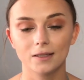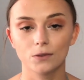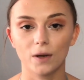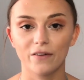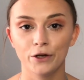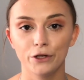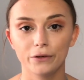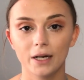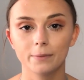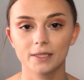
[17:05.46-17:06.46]
and wear a
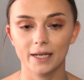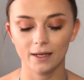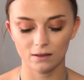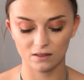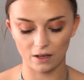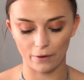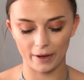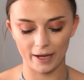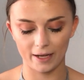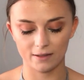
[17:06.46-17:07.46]
nude lipstick. So
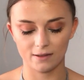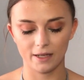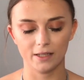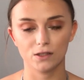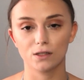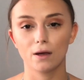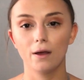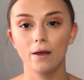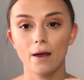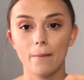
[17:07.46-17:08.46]
it is this
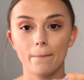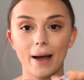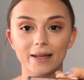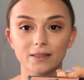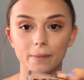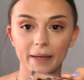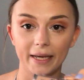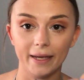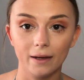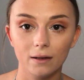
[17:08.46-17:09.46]
Matte
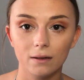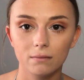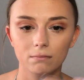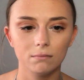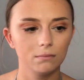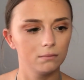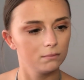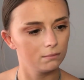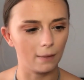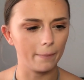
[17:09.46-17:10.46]
Me
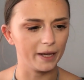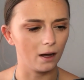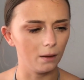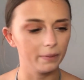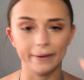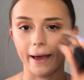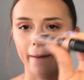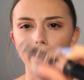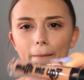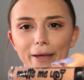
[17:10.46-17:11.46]
Up? Yeah,
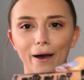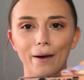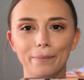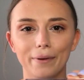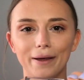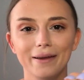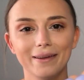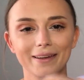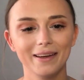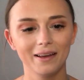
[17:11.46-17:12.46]
Matte Me Up
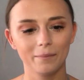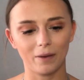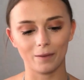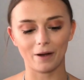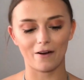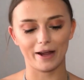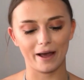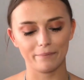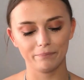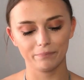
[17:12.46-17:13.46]
by Barry
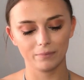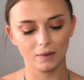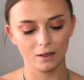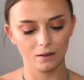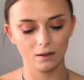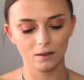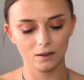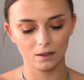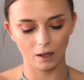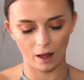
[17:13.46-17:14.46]
M.
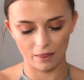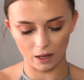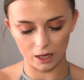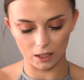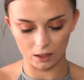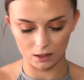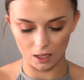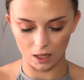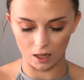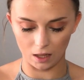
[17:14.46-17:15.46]
And that is
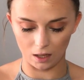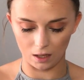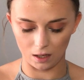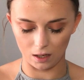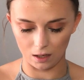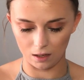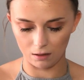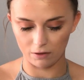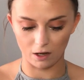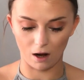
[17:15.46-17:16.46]
in
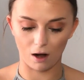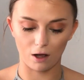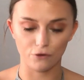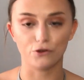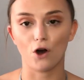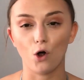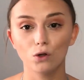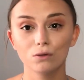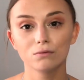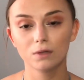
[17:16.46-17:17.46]
the colour
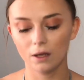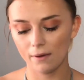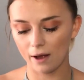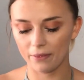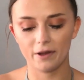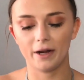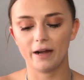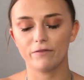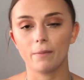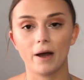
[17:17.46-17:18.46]
Doll. And then I
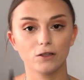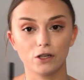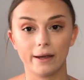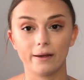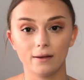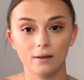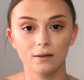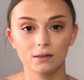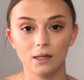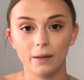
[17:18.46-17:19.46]
have the
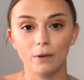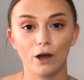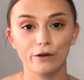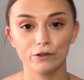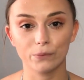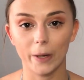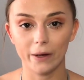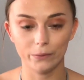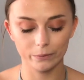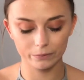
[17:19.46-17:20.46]
matching lip liner as
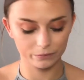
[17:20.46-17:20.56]
well.